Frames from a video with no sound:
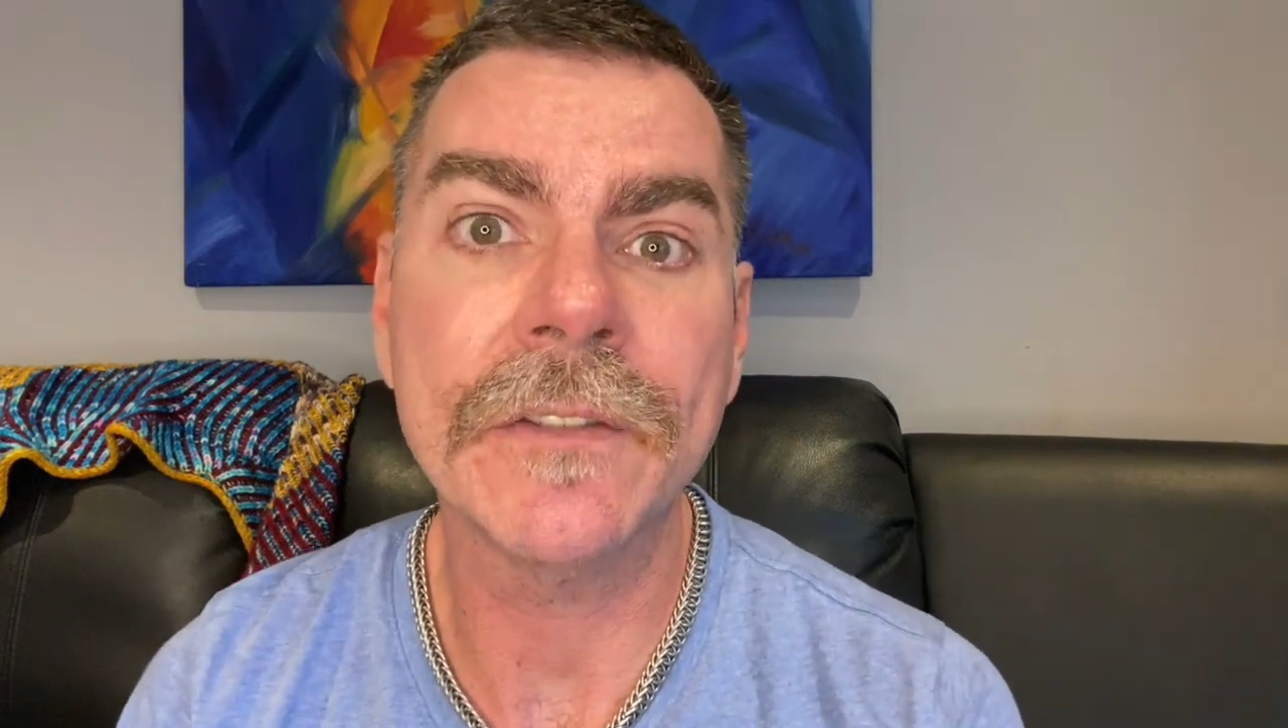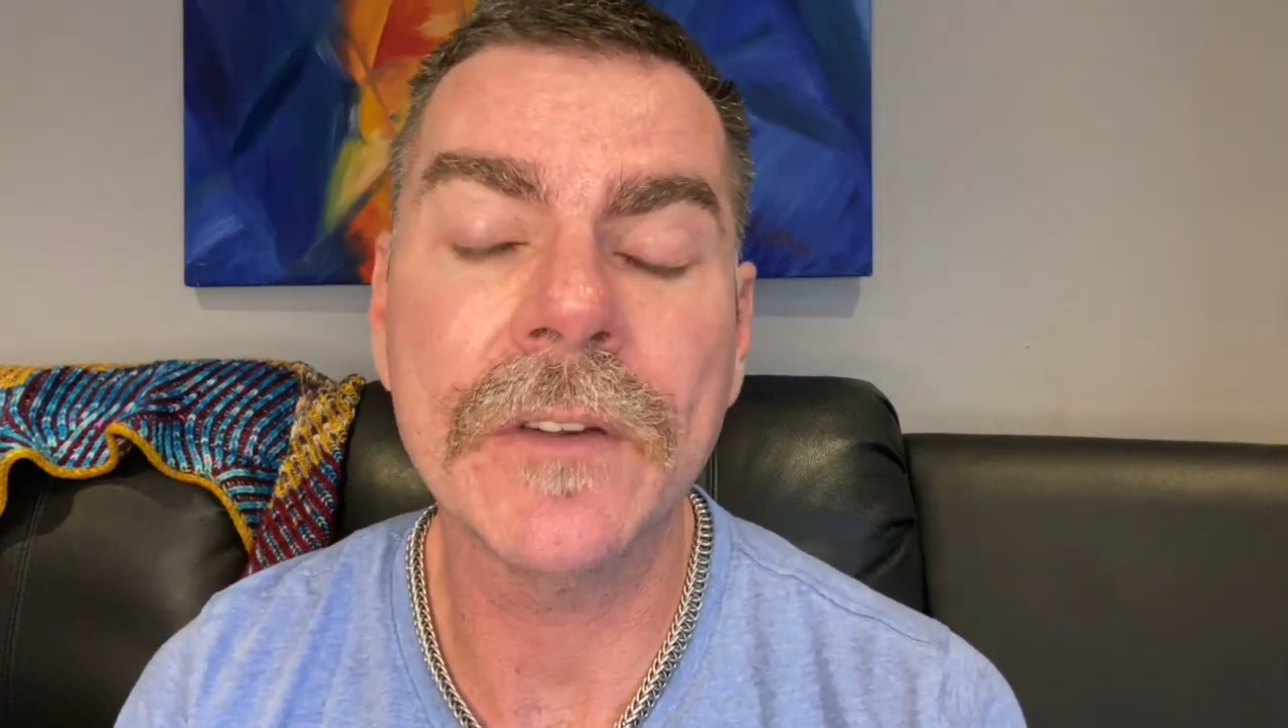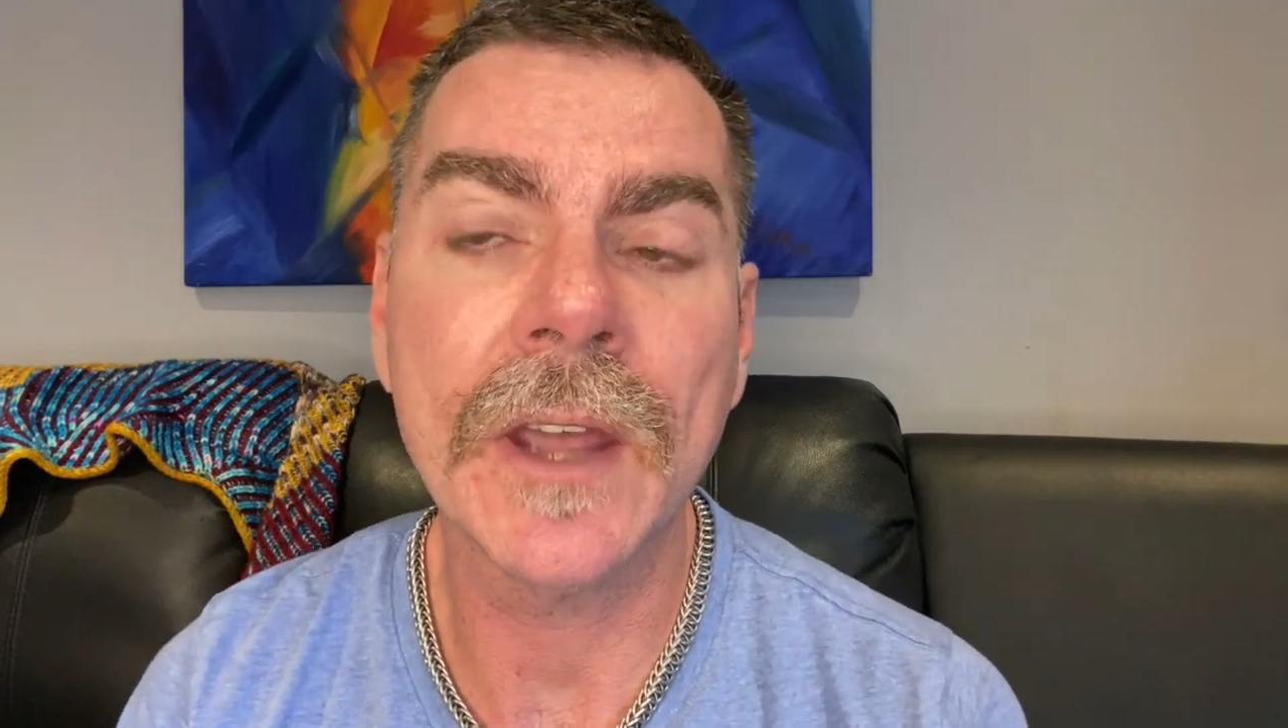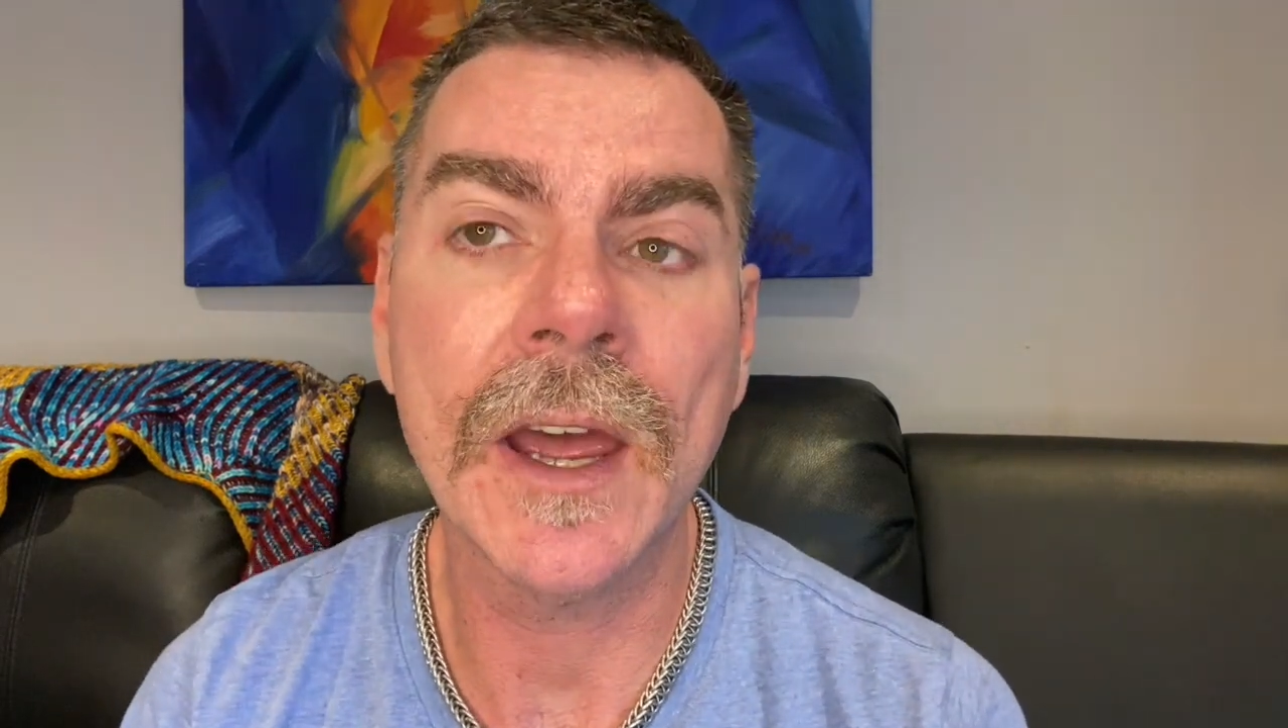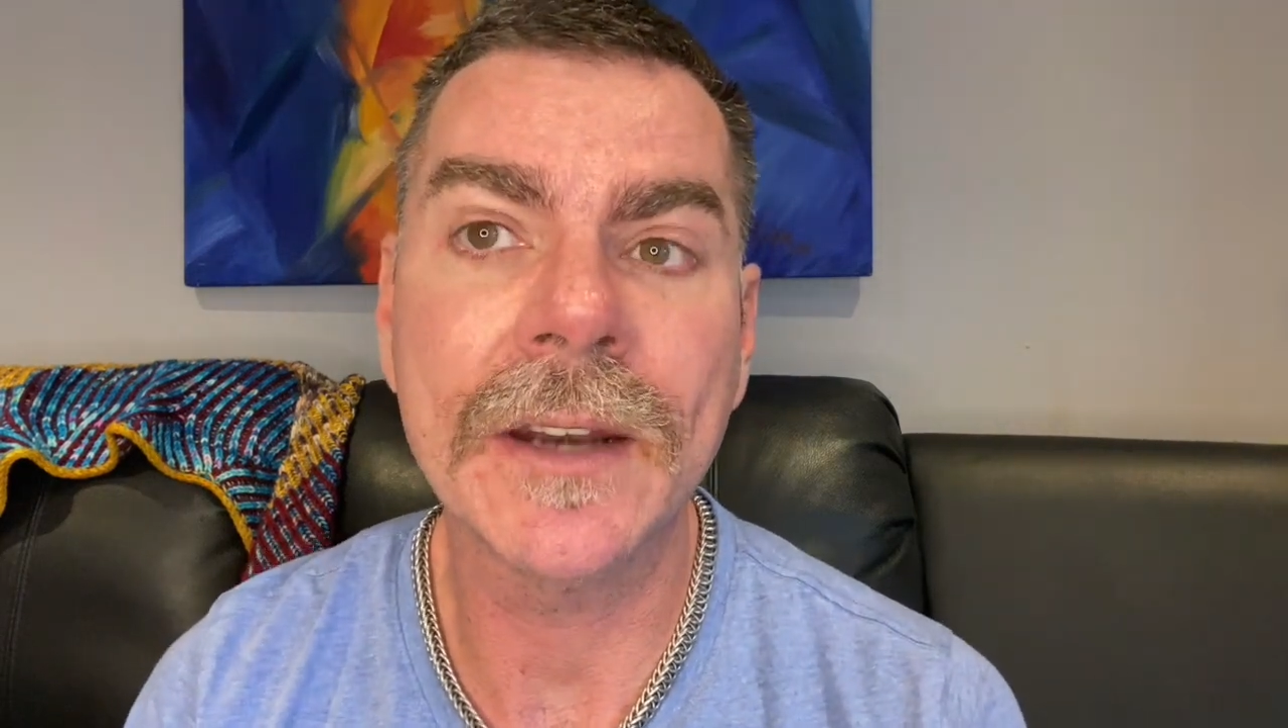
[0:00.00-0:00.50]
if
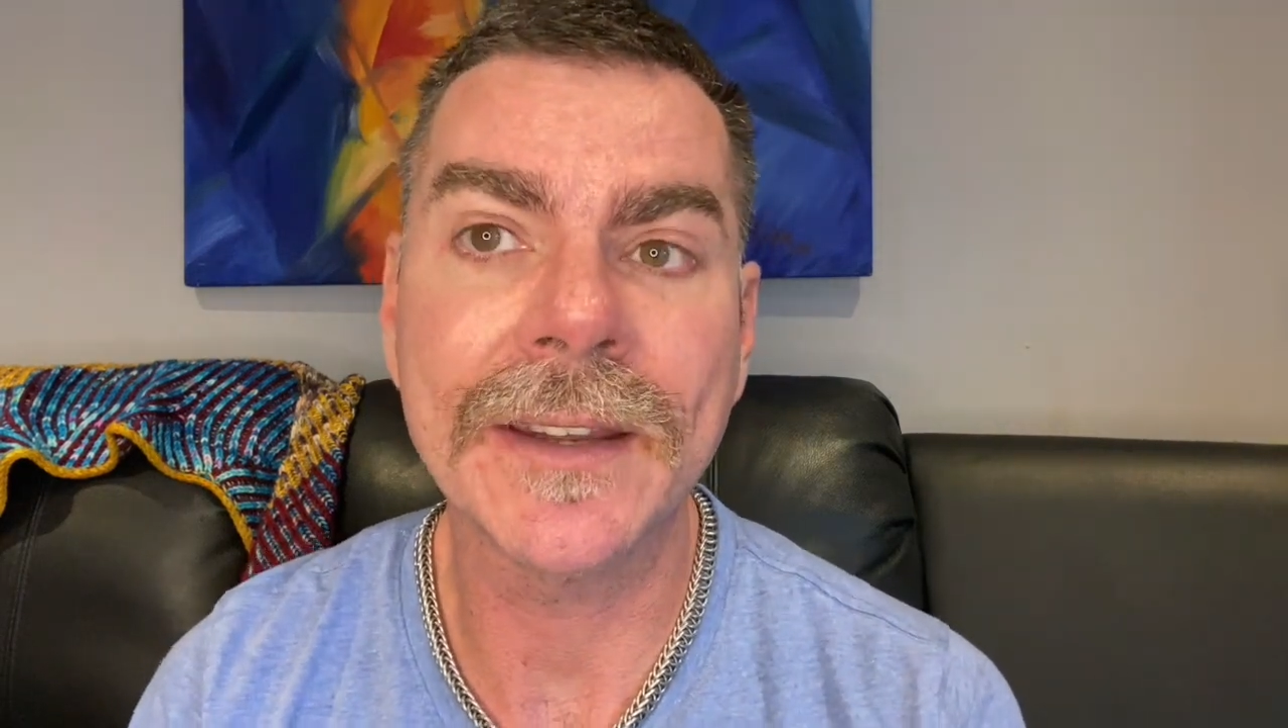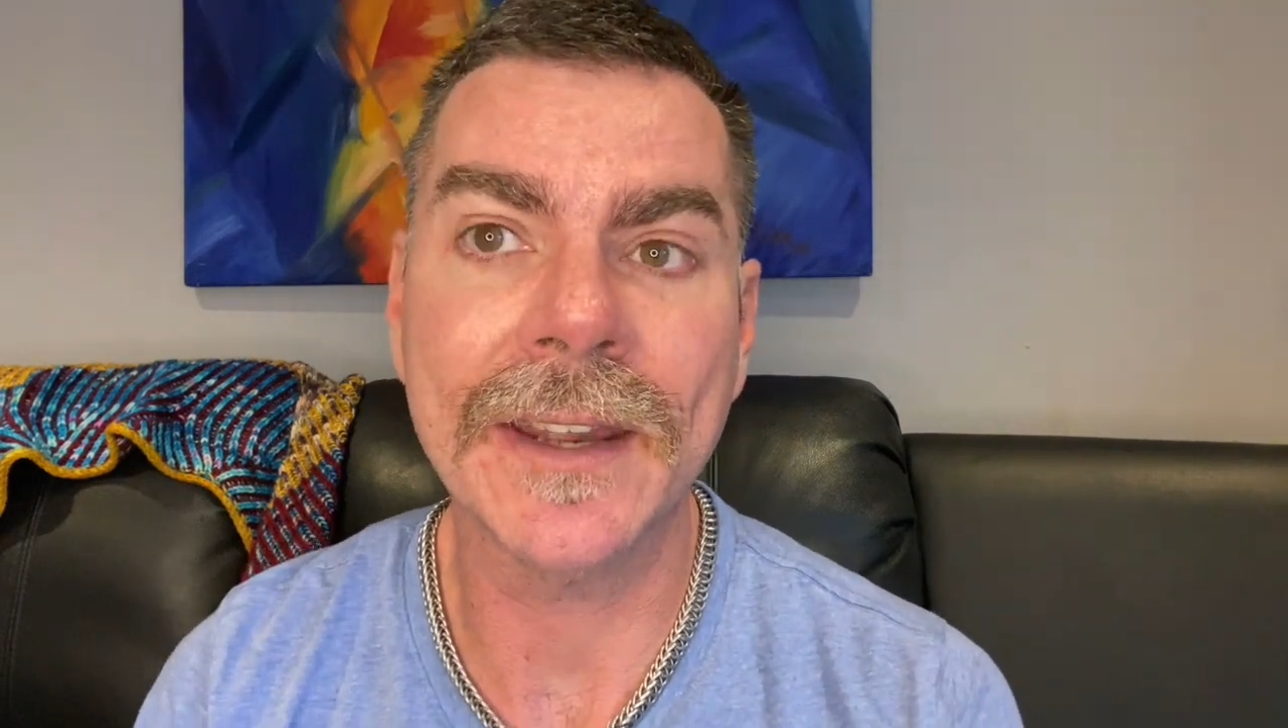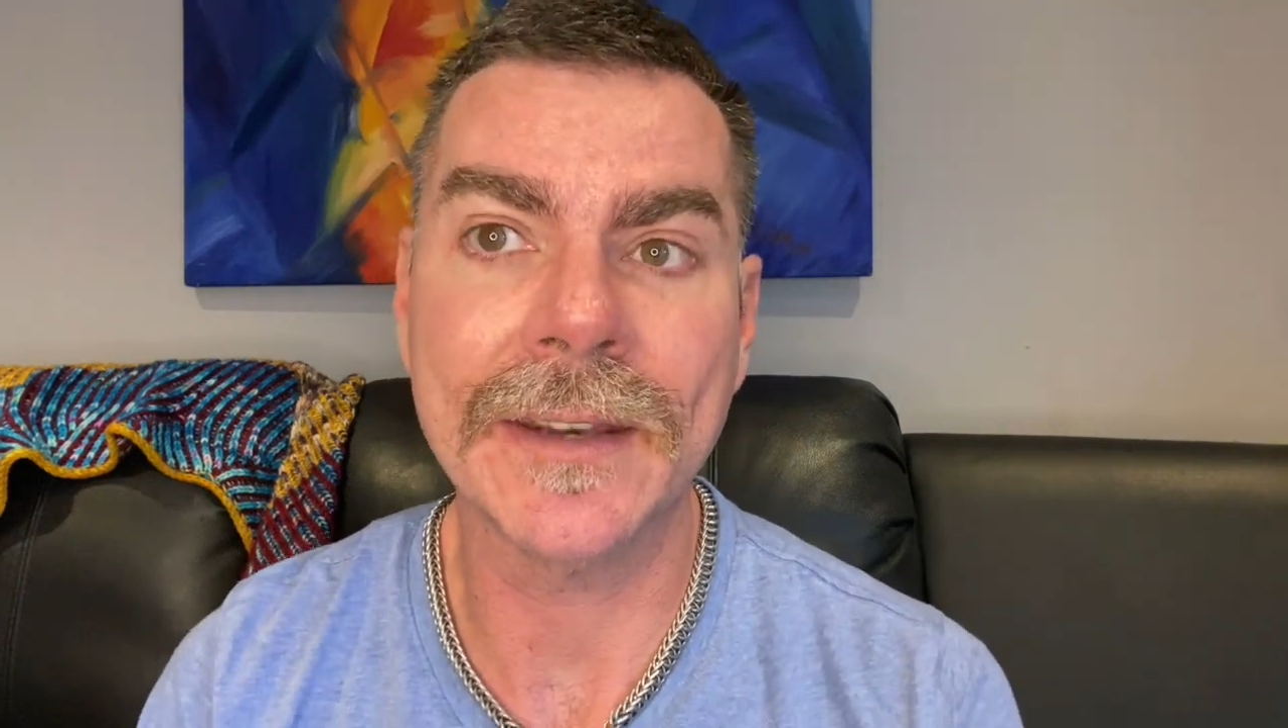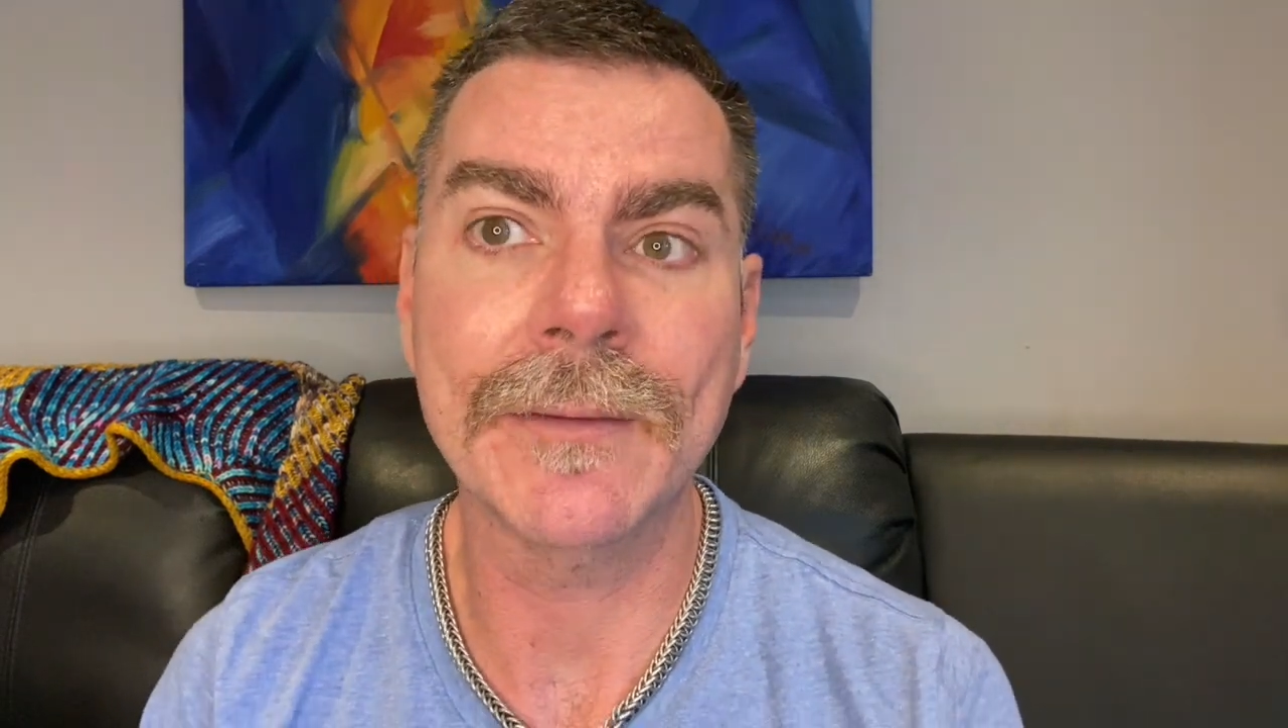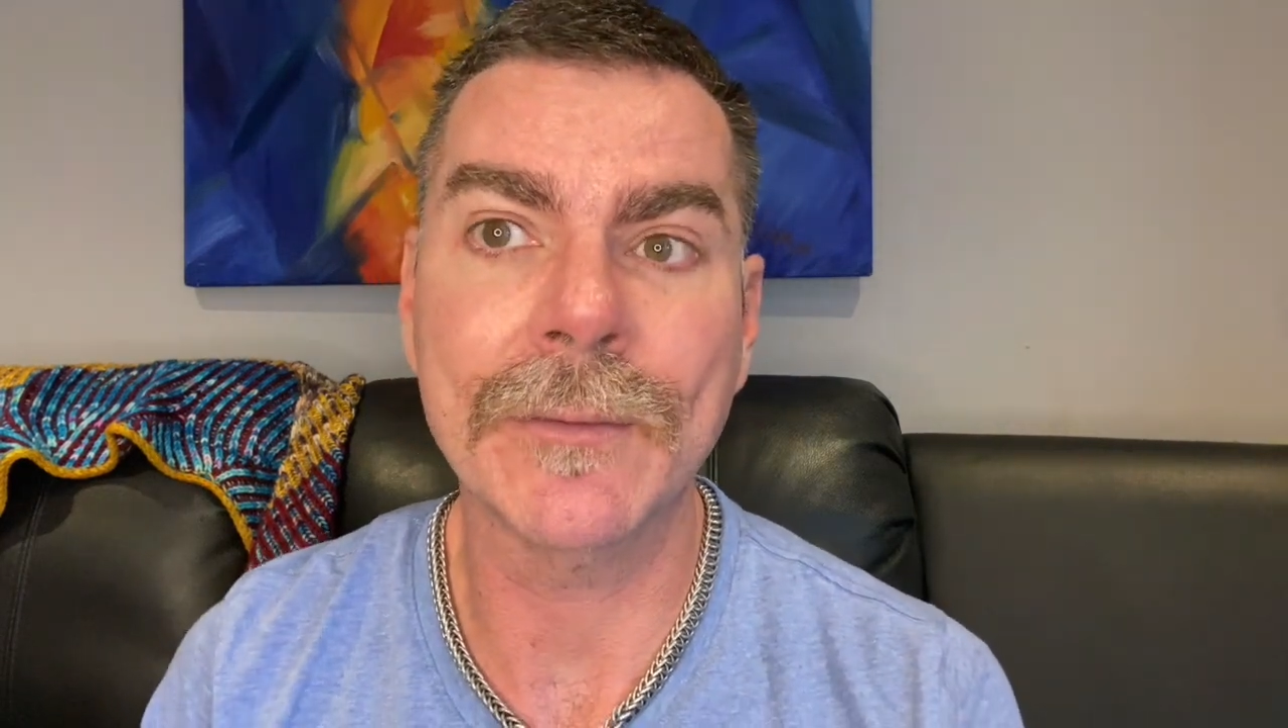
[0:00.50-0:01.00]
you can't
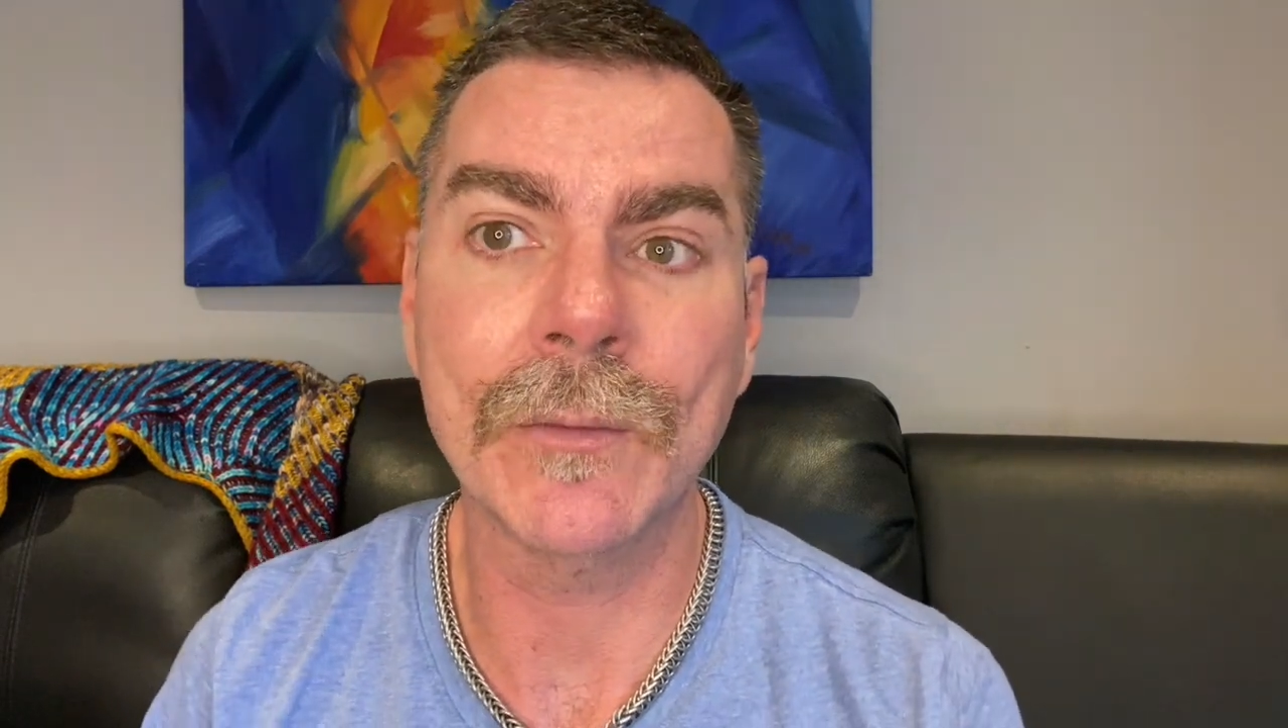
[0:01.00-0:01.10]
get